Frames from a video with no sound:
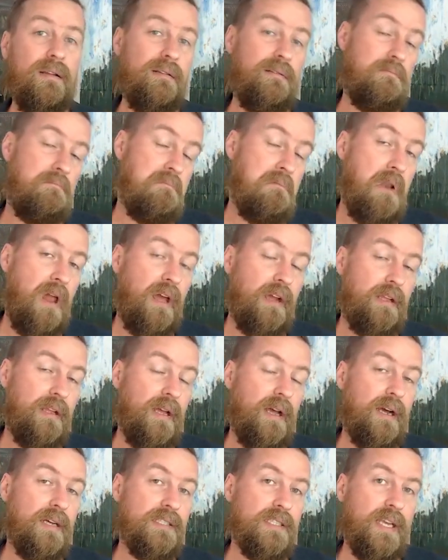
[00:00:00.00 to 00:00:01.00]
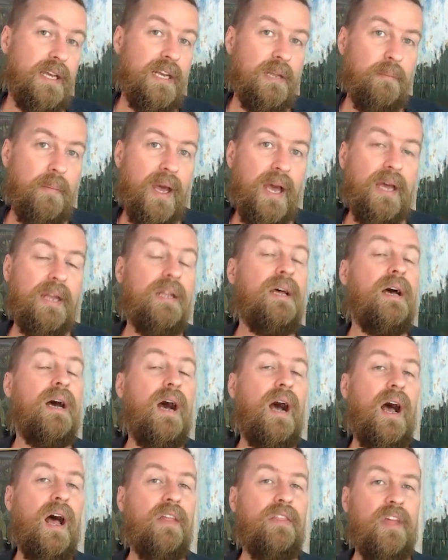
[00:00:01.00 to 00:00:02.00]
like ask any man,
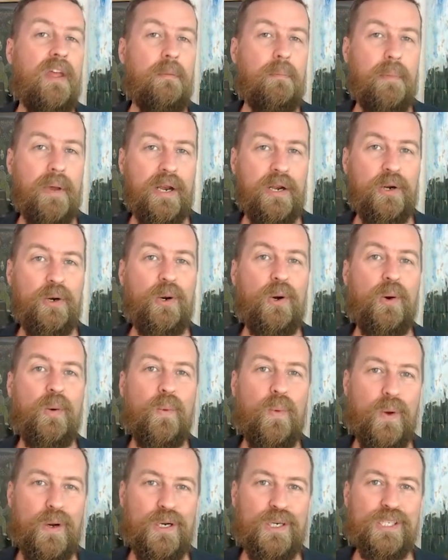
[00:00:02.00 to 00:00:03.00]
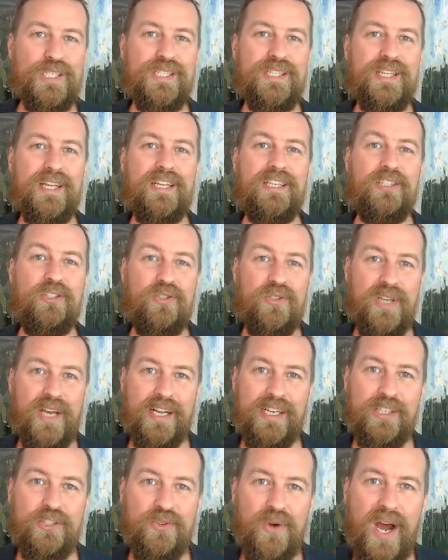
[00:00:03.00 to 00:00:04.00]
are they better or worse than
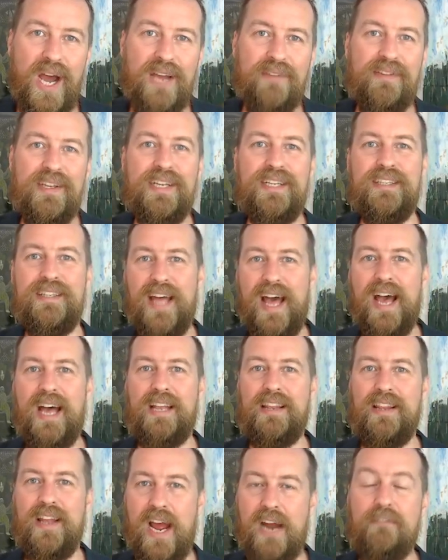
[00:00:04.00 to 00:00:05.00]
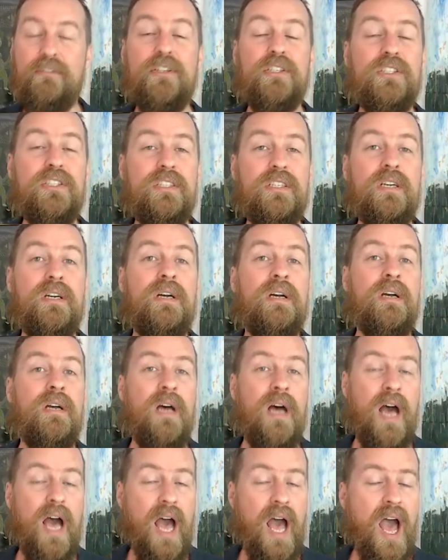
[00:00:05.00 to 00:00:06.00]
at driving than the average?
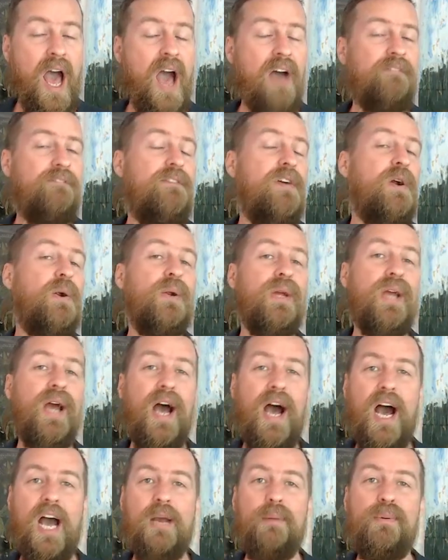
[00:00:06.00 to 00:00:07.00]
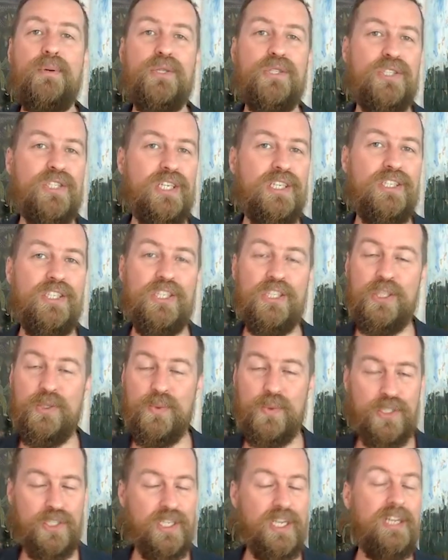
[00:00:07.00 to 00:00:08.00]
A very high percentage
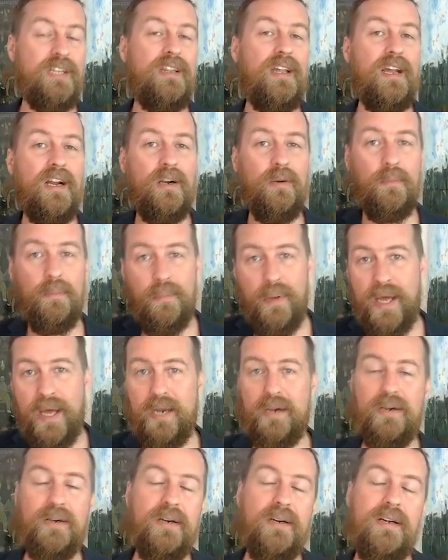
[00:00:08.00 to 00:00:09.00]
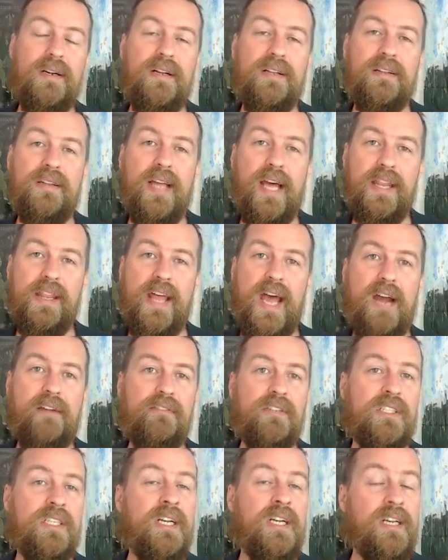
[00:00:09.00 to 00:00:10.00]
would say they are better than the
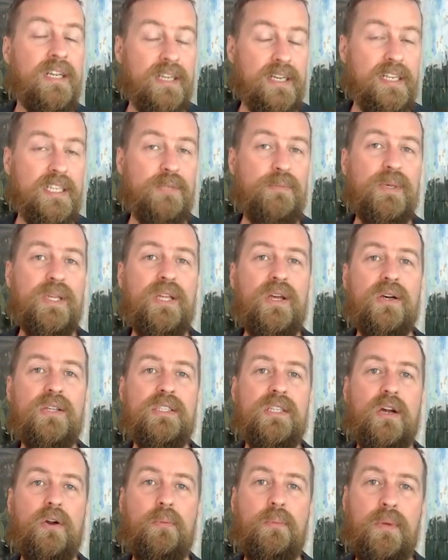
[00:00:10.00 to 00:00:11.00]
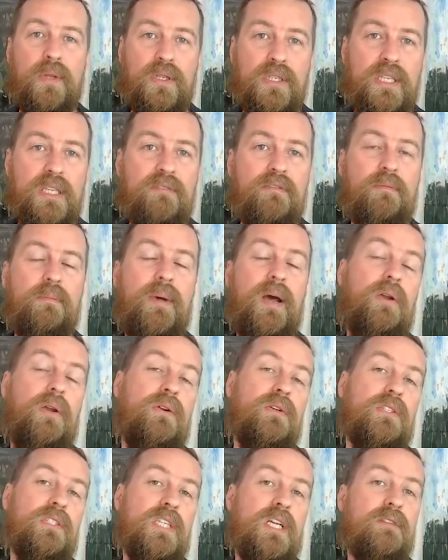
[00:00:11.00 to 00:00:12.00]
average. It's because our belief about
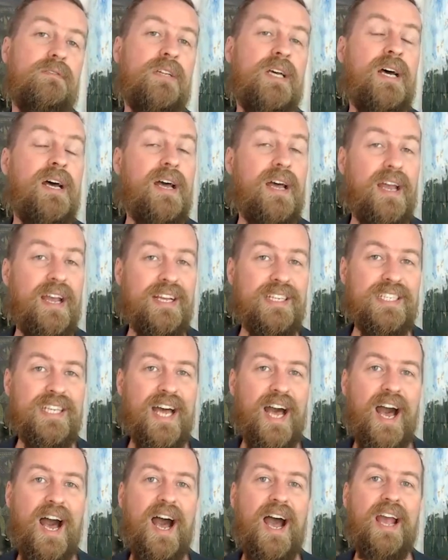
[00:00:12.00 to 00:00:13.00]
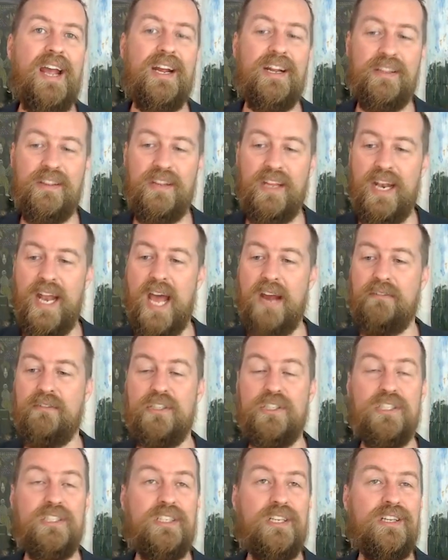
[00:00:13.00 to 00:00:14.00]
ourselves is higher than
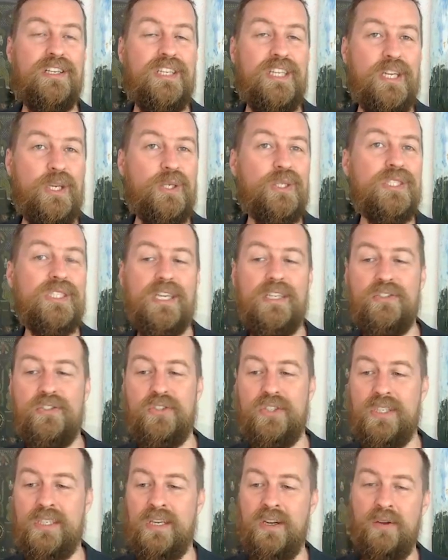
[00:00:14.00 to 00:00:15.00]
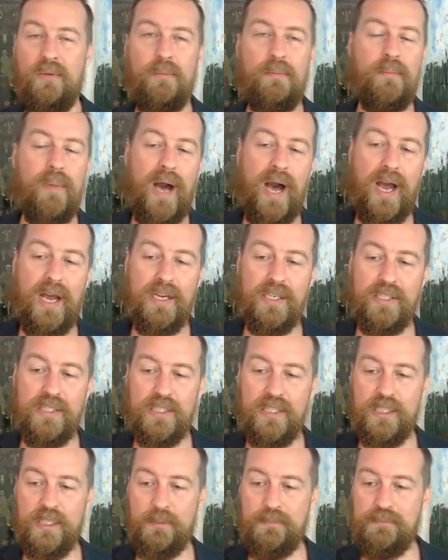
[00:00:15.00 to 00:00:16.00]
average, the egocentric
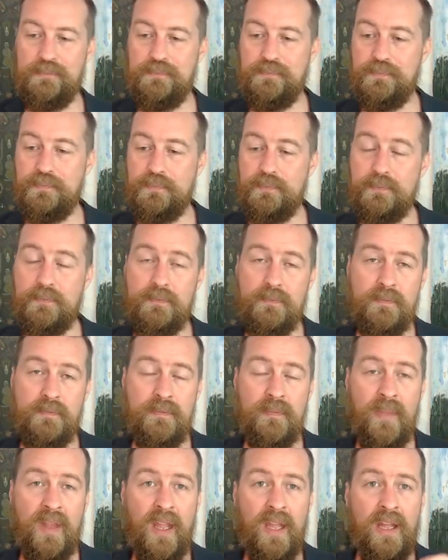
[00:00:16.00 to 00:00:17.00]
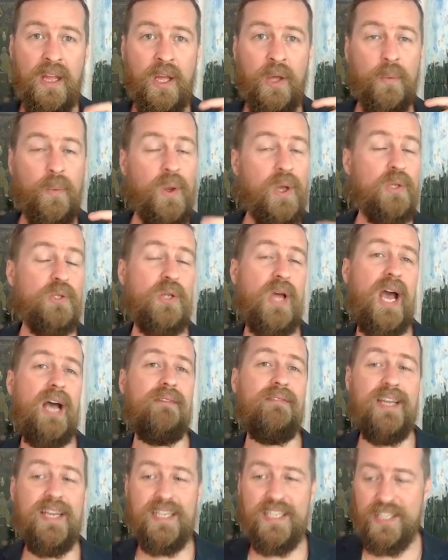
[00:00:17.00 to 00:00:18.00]
biases. We also
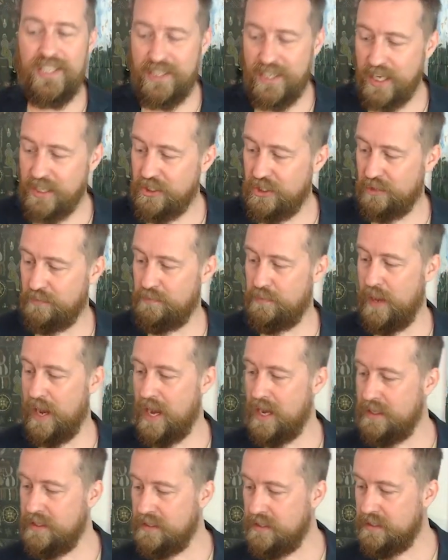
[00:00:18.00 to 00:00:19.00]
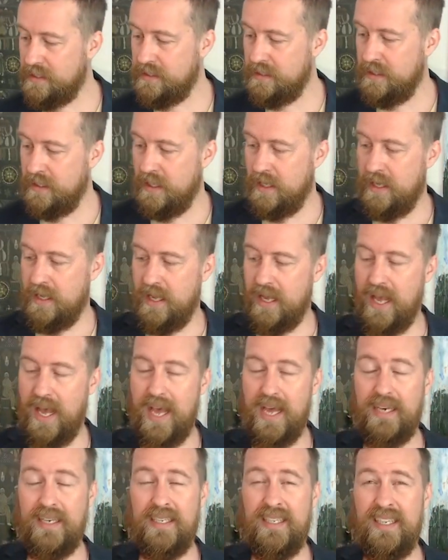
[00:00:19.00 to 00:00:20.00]
have the extension bias,
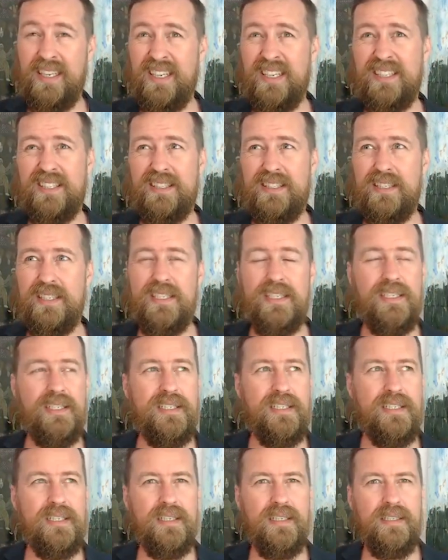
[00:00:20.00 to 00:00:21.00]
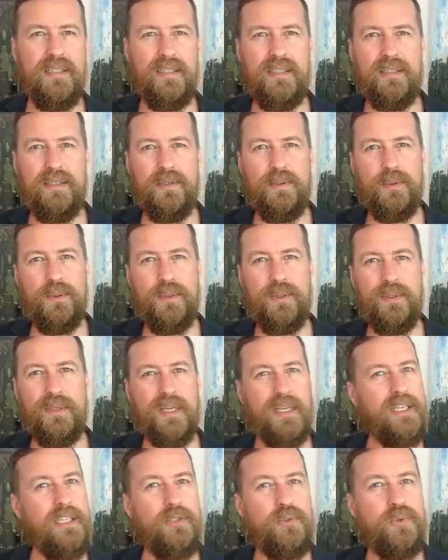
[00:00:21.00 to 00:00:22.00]
and this is
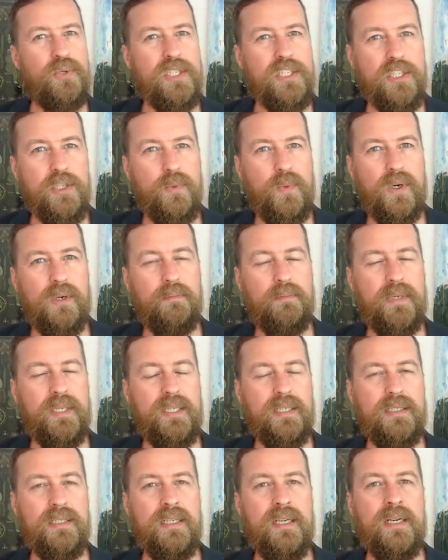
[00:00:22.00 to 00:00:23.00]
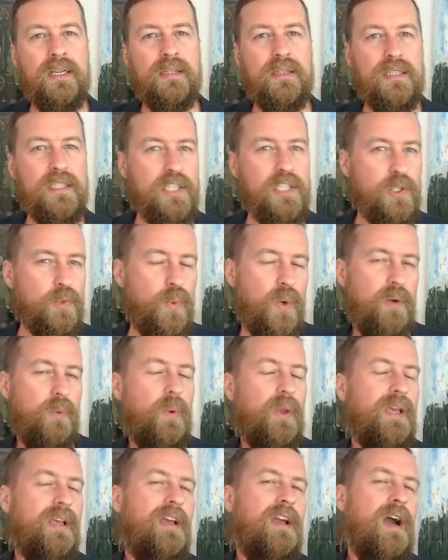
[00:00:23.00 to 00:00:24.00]
an interesting one because this is where
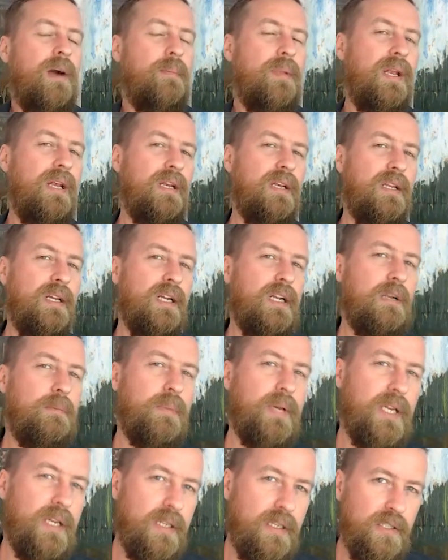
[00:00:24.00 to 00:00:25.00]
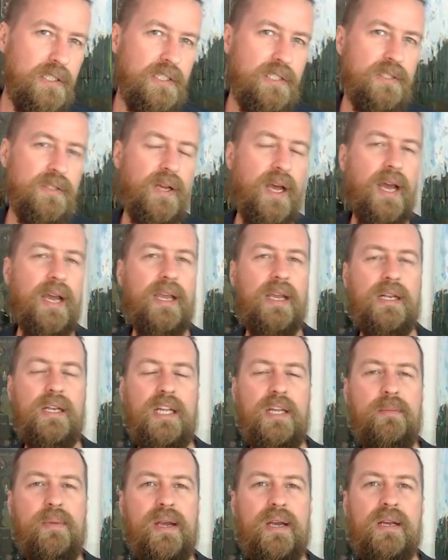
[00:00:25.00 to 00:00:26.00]
we come a little bit into
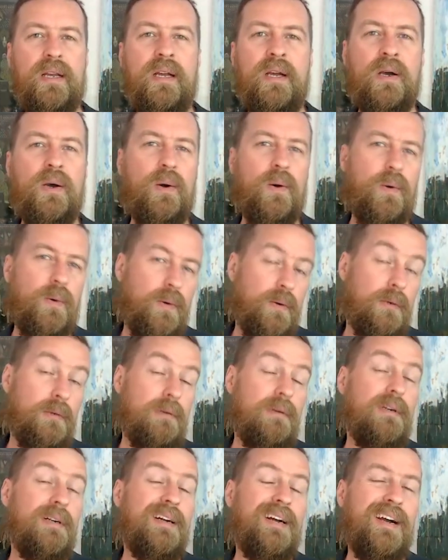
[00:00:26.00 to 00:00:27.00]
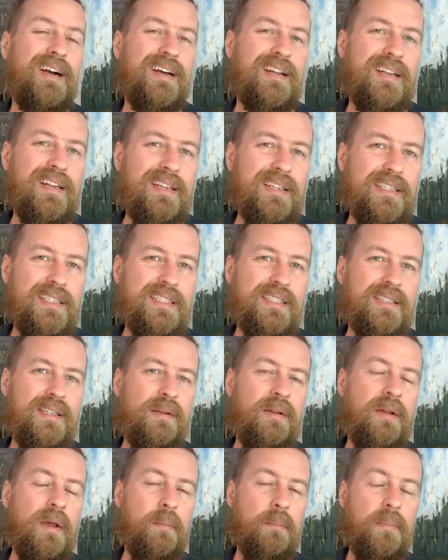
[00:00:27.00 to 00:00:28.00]
academia, or at least
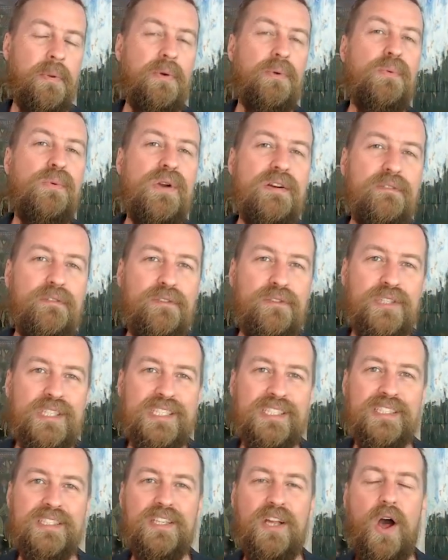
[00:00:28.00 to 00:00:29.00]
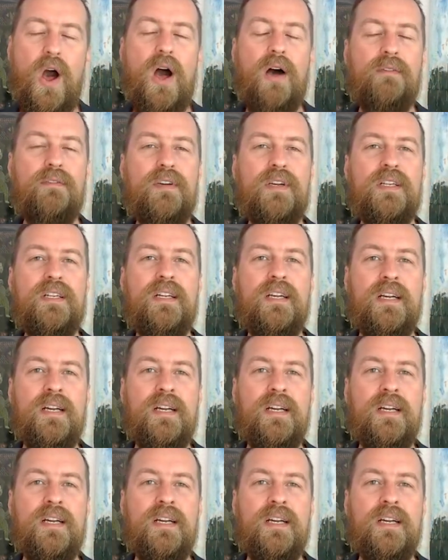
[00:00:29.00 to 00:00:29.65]
the peripheries of it.